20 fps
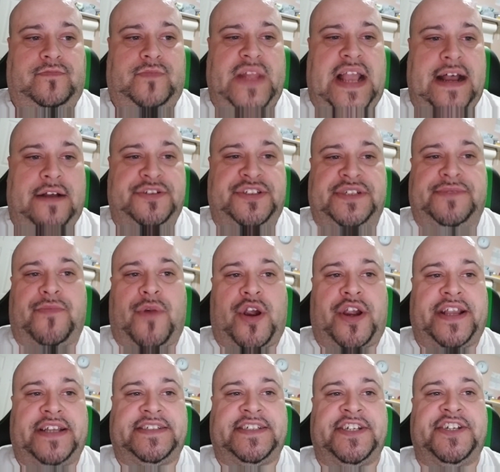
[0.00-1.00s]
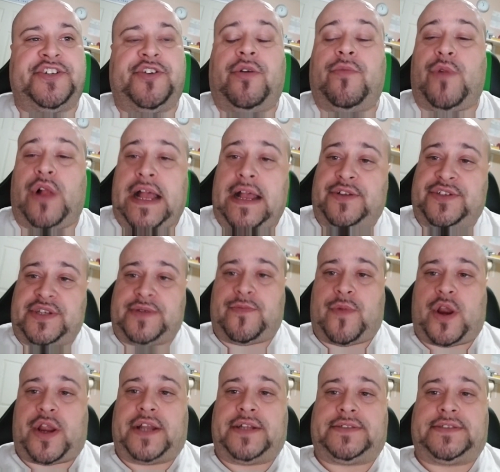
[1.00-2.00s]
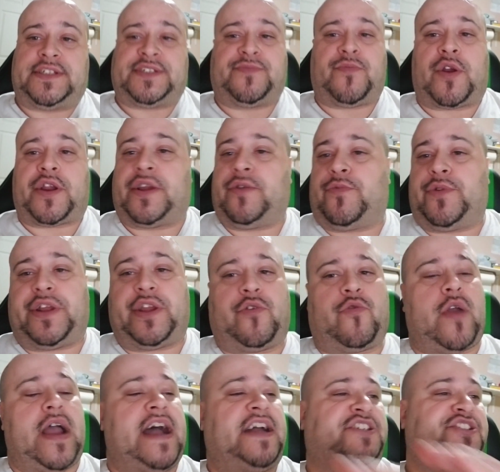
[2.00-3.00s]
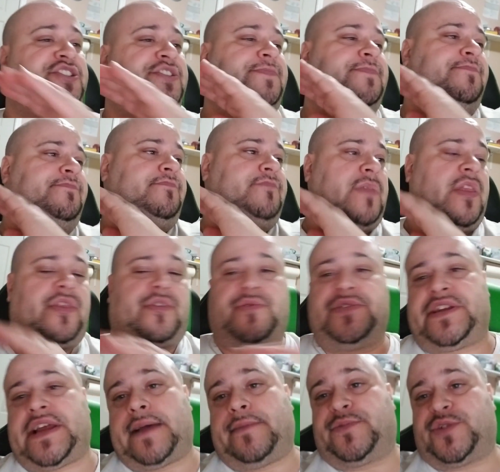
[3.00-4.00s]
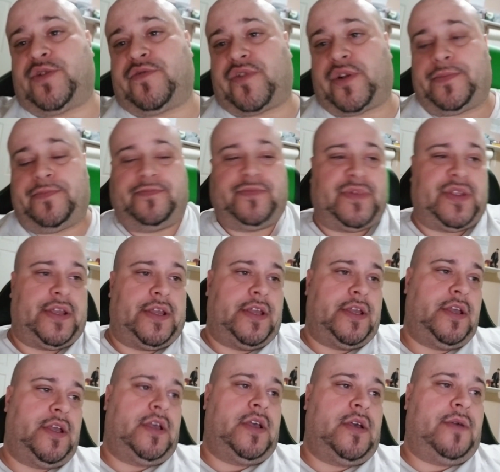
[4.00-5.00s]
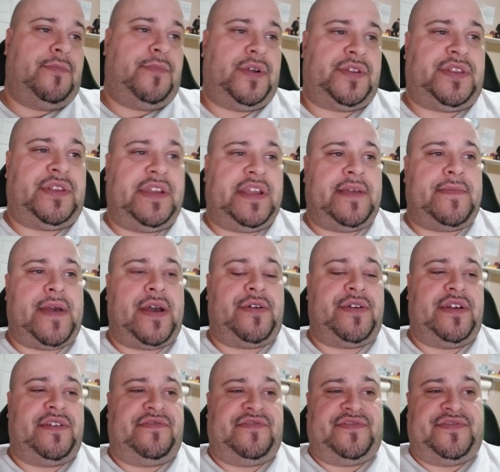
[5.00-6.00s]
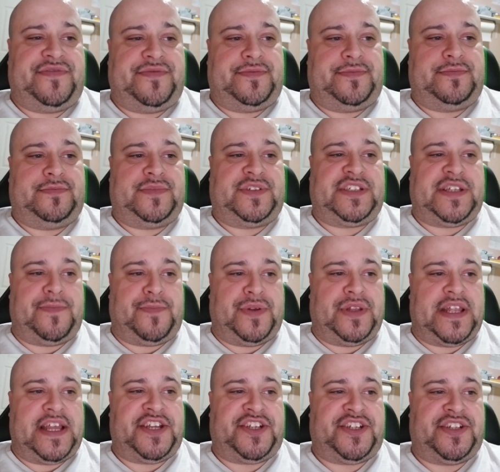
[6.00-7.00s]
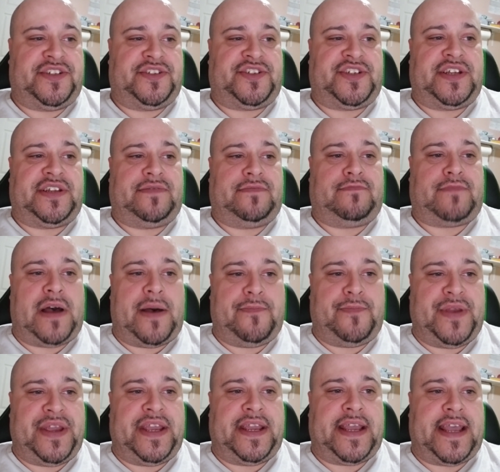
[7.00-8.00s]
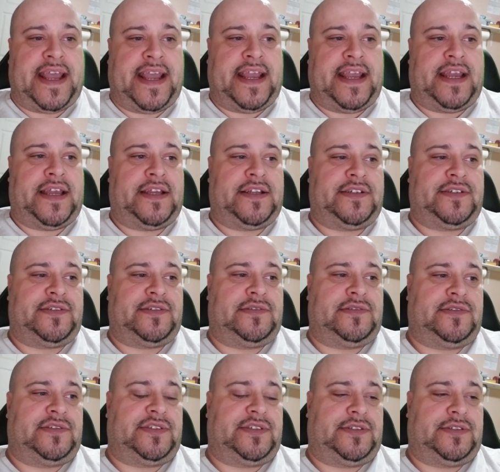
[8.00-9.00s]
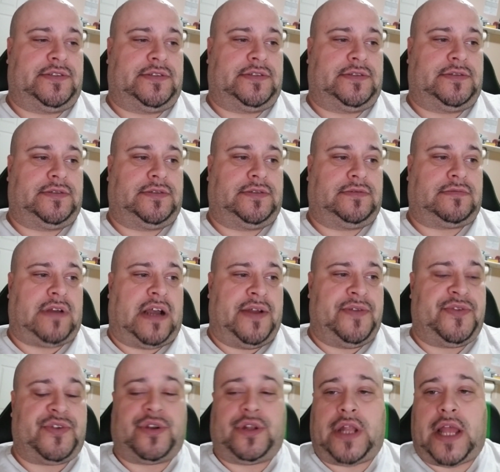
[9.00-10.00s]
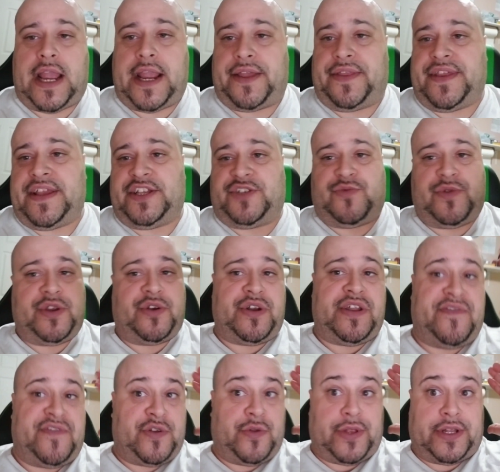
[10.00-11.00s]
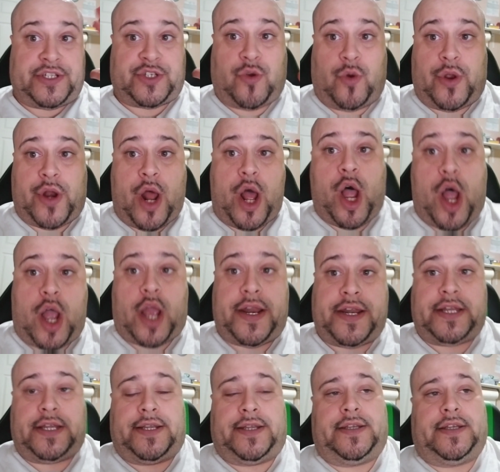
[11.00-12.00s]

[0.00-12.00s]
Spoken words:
housing market, in a normal housing market, this market would have crashed 3 times over. But the amount of stipulations and pumping and underlying things, we don't even know what's going on.